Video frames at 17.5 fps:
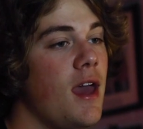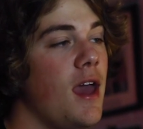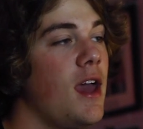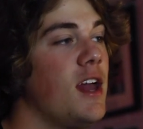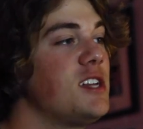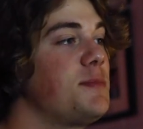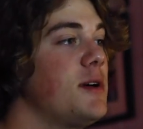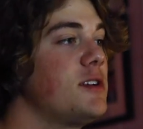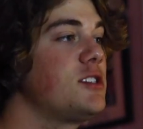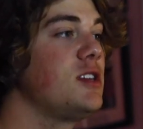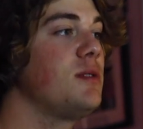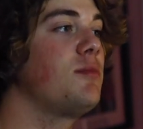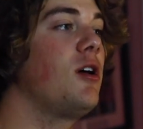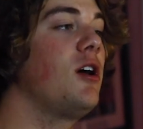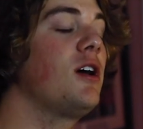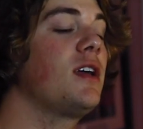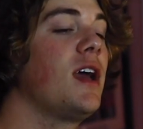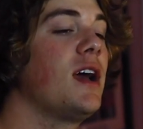and especially in
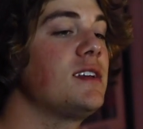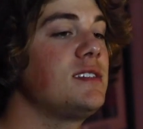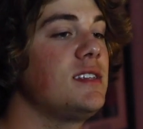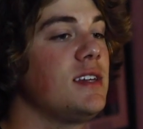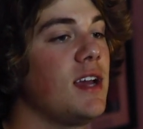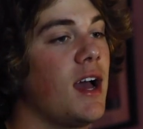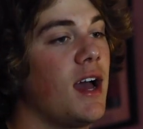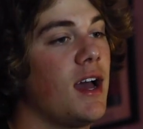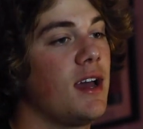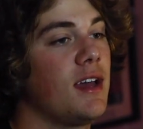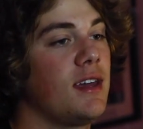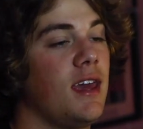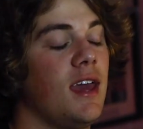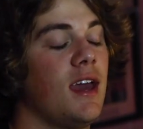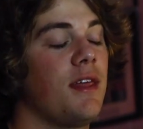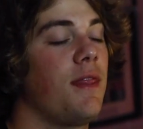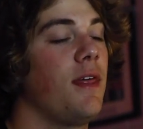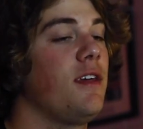broadcasting, I
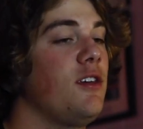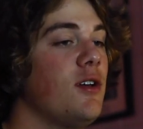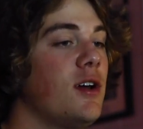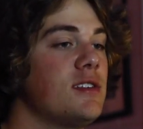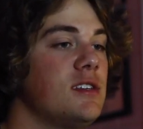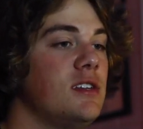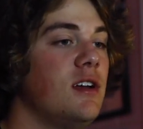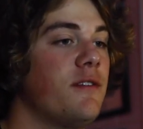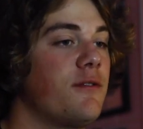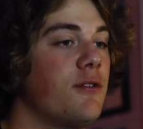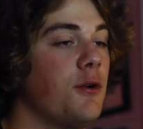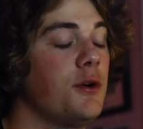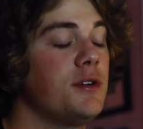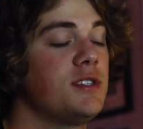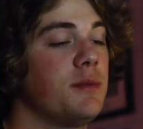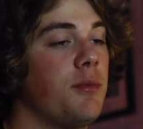can't thank you guys enough for always